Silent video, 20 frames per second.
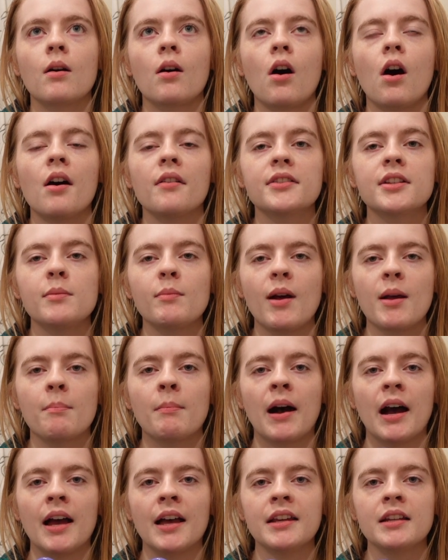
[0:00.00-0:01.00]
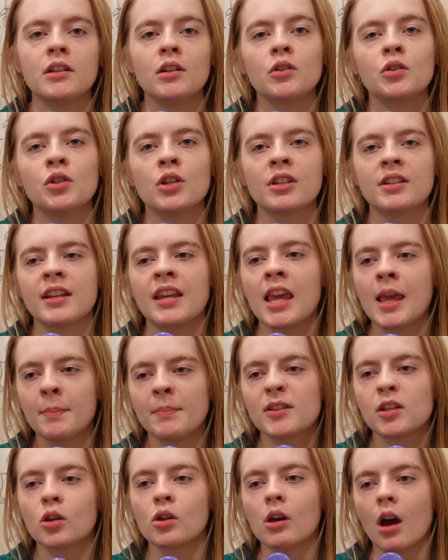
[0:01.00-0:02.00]
often my mind just
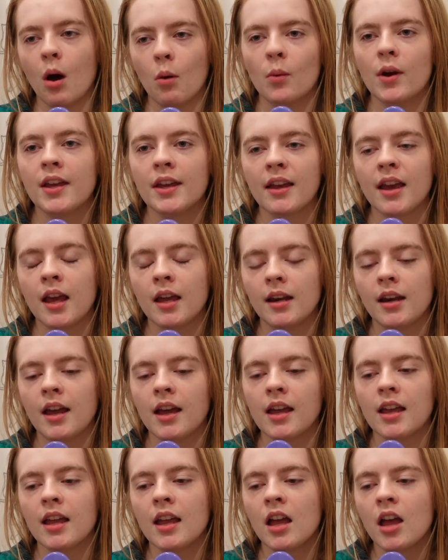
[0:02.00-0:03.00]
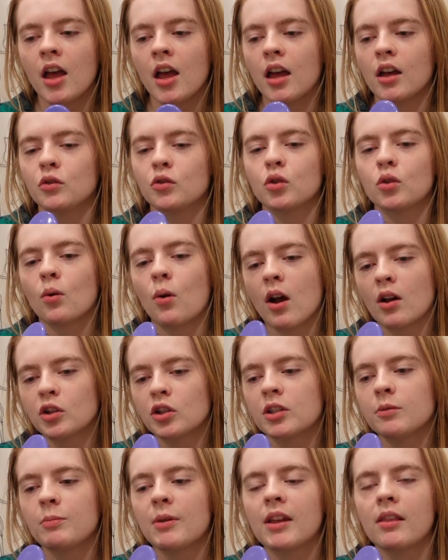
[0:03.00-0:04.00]
keeps going at night. And so I'll
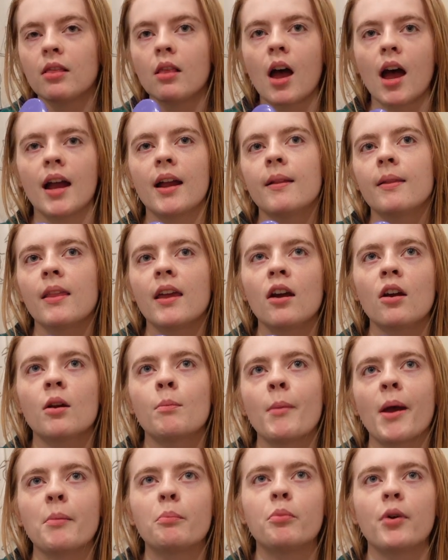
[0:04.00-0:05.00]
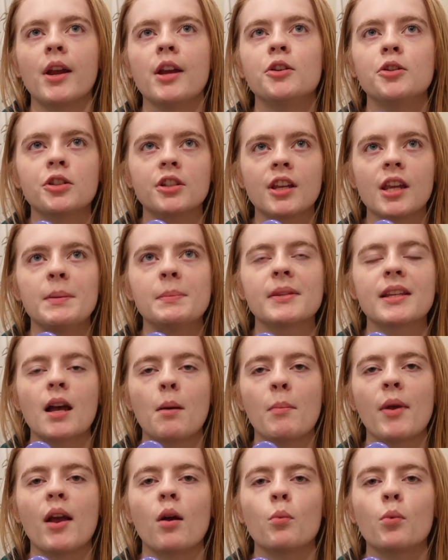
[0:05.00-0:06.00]
just be lying there and my brain just keeps
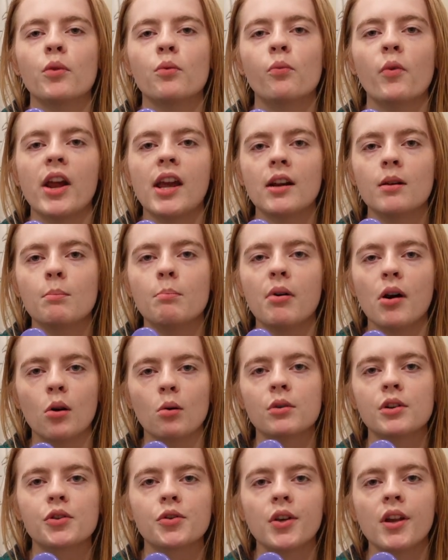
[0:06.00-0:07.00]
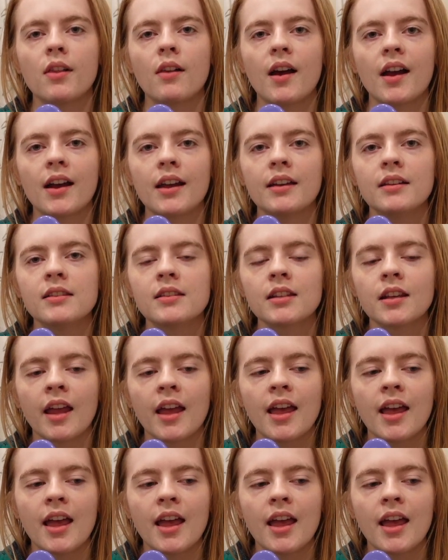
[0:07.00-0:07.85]
coming up with random poetry lines.